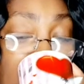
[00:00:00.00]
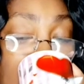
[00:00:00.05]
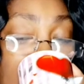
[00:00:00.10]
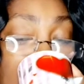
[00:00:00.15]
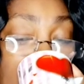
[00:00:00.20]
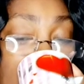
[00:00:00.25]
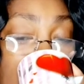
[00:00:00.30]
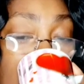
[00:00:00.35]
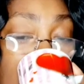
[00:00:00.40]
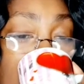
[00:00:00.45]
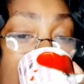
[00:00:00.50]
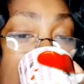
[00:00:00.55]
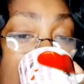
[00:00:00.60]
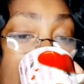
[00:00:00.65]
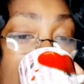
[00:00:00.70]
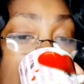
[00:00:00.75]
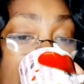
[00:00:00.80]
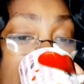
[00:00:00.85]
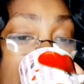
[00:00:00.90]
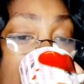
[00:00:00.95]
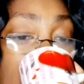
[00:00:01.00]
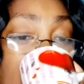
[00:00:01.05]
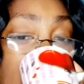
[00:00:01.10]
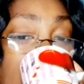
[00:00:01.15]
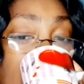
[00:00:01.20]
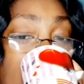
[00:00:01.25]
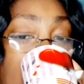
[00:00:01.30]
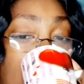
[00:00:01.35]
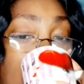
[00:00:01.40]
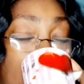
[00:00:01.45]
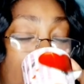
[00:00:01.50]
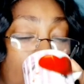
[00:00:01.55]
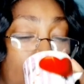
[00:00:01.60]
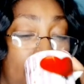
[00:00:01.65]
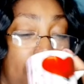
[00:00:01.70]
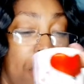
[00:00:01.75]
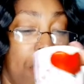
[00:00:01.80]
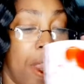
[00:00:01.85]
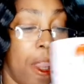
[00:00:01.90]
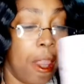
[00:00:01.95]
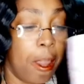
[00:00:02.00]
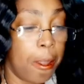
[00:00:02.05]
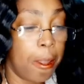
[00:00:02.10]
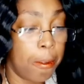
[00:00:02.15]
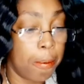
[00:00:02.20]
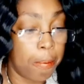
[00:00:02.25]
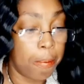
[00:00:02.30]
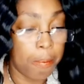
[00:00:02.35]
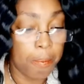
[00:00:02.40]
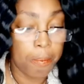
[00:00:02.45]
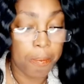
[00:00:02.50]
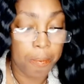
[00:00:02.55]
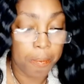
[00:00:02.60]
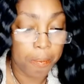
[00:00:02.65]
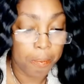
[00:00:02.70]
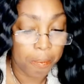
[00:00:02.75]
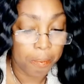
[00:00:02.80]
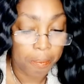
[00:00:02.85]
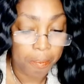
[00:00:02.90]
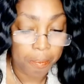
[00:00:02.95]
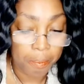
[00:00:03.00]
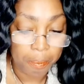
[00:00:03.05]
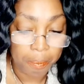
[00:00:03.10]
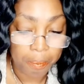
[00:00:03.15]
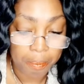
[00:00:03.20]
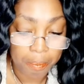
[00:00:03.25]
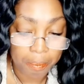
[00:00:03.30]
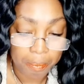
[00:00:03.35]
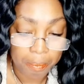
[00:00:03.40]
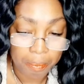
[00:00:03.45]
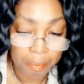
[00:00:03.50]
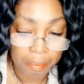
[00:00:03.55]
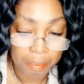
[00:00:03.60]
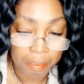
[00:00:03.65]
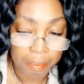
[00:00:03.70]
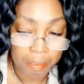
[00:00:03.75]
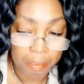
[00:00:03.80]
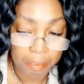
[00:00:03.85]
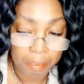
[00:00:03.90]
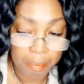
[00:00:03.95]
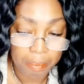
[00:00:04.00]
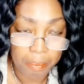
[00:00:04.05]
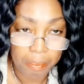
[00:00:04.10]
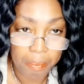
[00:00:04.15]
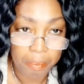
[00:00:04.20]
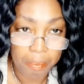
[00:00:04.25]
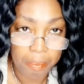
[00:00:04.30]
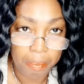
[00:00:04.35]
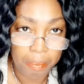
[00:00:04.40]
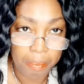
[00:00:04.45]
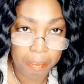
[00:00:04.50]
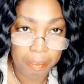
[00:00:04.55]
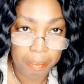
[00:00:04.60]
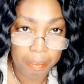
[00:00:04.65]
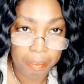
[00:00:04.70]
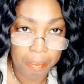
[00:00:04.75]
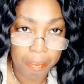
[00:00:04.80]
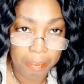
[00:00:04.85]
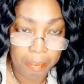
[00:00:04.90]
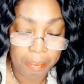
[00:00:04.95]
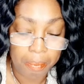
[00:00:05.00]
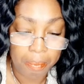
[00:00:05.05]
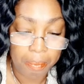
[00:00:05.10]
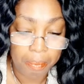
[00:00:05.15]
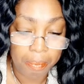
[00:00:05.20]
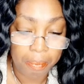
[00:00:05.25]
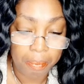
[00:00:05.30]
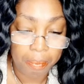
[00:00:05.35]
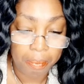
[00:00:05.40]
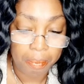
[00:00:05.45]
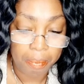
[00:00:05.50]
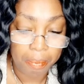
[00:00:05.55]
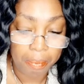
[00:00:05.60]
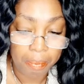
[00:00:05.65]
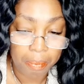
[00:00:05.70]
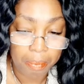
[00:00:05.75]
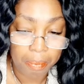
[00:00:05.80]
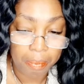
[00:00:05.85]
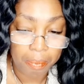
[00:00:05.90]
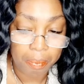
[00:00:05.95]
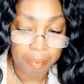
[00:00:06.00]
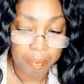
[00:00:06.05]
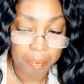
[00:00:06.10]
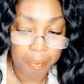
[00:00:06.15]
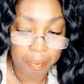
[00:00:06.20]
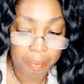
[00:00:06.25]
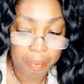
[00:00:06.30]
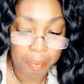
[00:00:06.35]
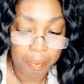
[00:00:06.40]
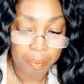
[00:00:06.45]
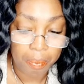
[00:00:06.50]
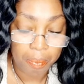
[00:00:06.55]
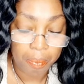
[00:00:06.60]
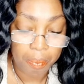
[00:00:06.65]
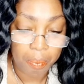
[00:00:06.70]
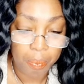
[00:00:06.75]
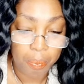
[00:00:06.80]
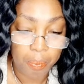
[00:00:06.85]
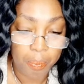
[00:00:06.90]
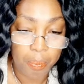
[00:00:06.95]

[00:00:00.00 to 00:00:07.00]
Nobody speaks.